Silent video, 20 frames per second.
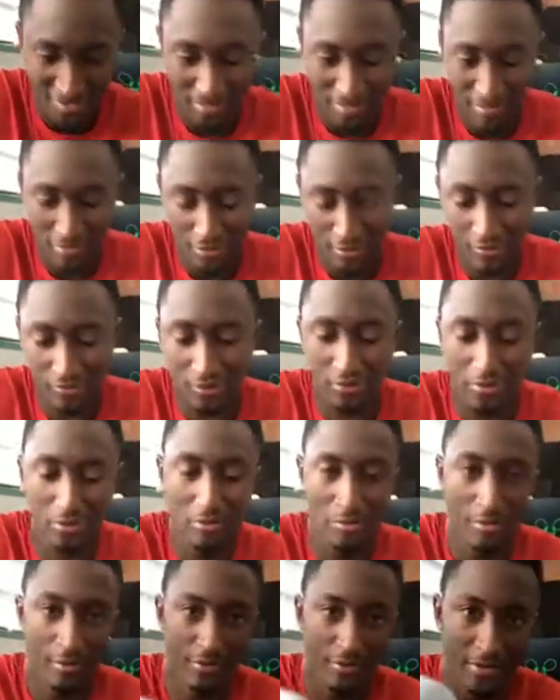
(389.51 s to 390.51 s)
There's a little
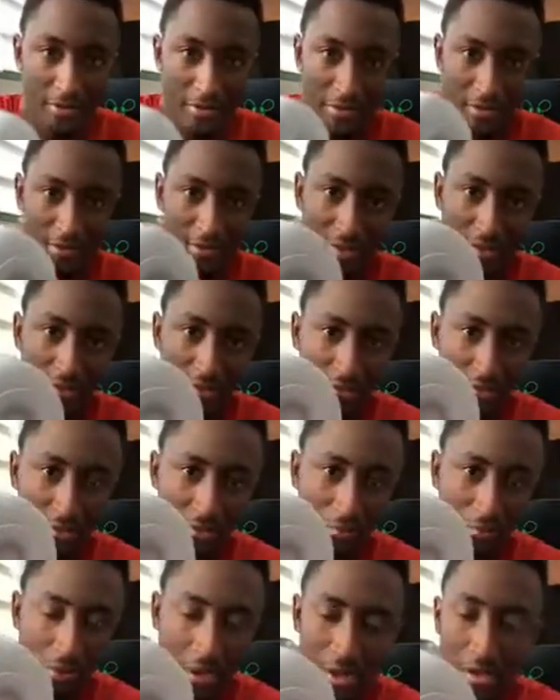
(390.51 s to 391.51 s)
bit of an indent in the
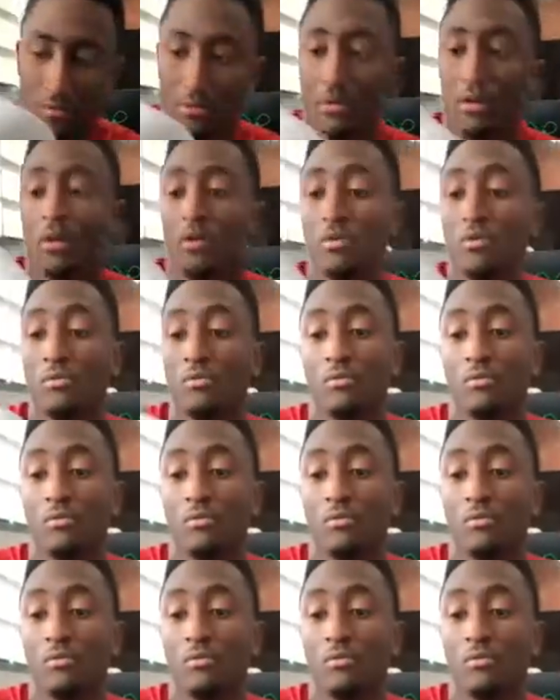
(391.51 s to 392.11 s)
box. Oh.